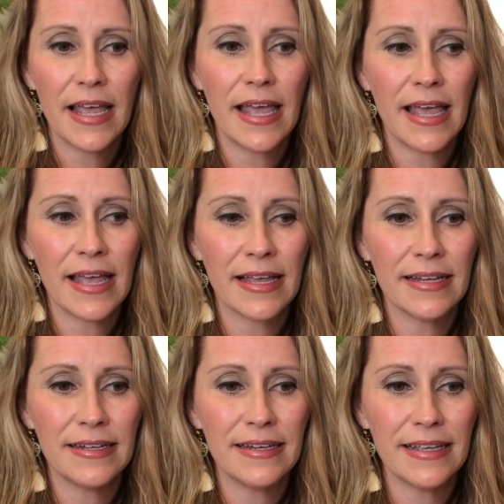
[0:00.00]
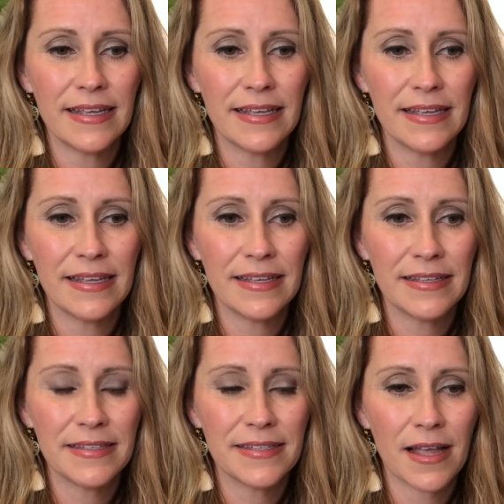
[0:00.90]
and it
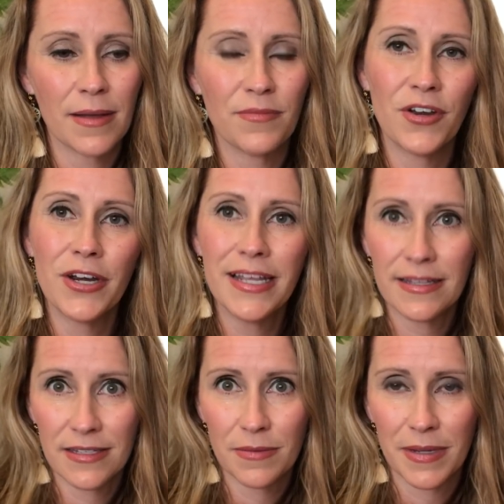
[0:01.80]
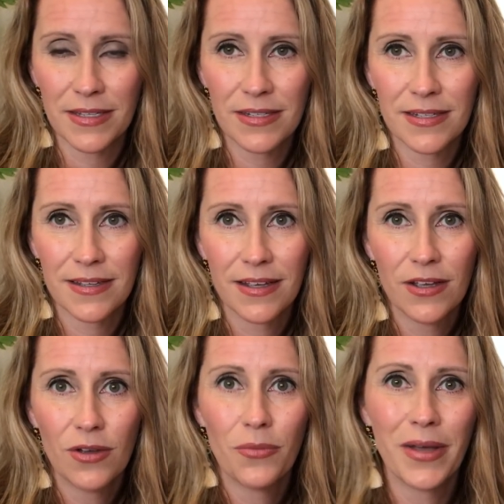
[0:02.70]
is very intimate
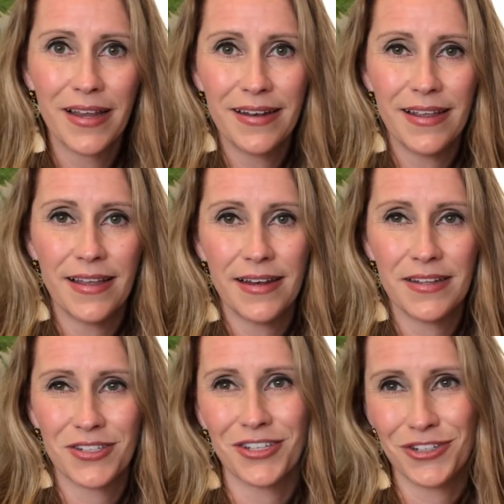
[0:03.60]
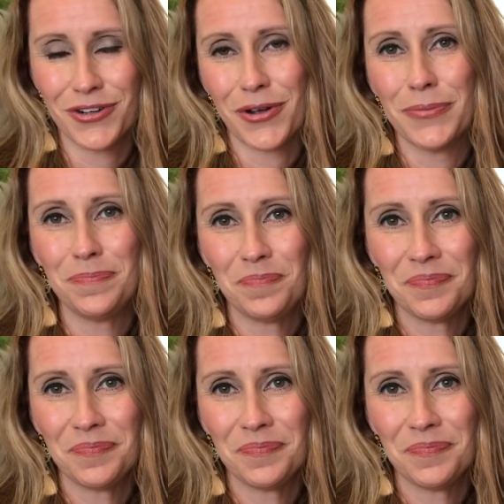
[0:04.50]
when it is on your own.